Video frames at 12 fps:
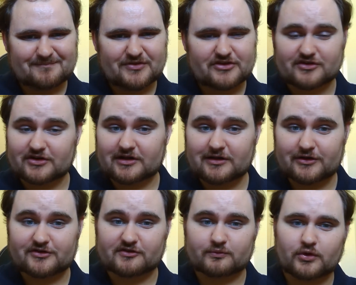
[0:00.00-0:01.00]
So to
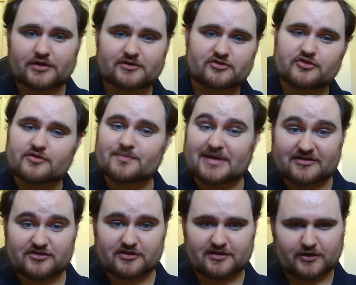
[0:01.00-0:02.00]
close, what drew me
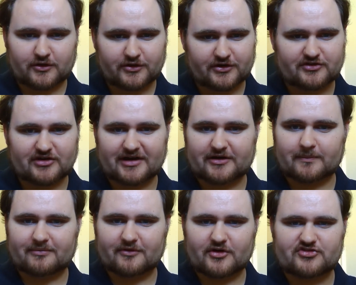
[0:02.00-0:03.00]
to the OnkoDICOM
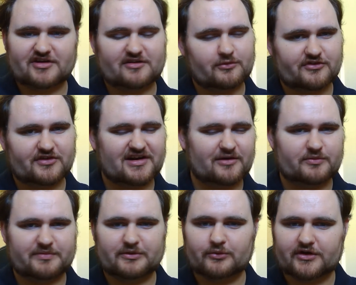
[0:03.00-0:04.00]
project was that I would
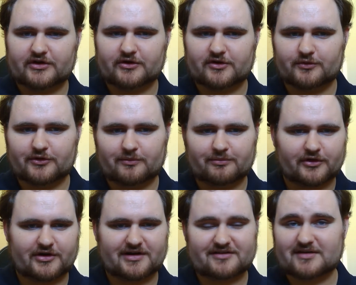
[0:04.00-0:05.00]
be working on a real
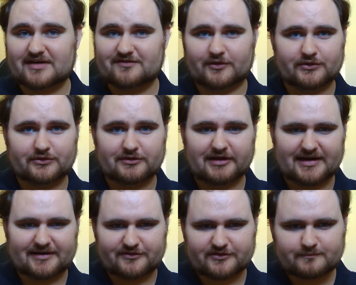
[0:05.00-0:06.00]
product saving real
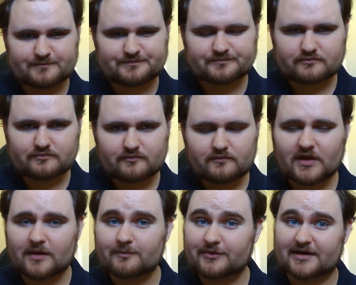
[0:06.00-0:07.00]
lives.
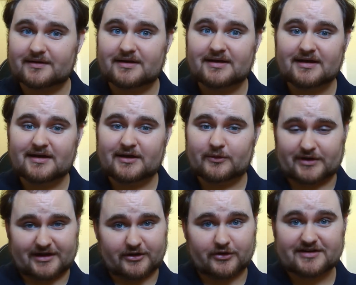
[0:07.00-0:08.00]
But when
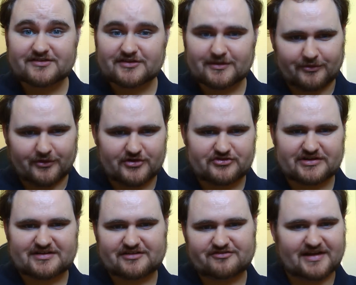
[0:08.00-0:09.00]
I got into the
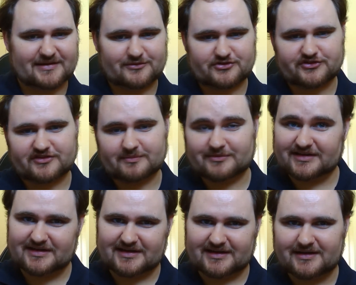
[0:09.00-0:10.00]
project, I found that was just the
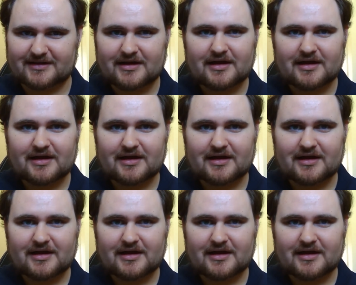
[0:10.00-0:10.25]
beginning.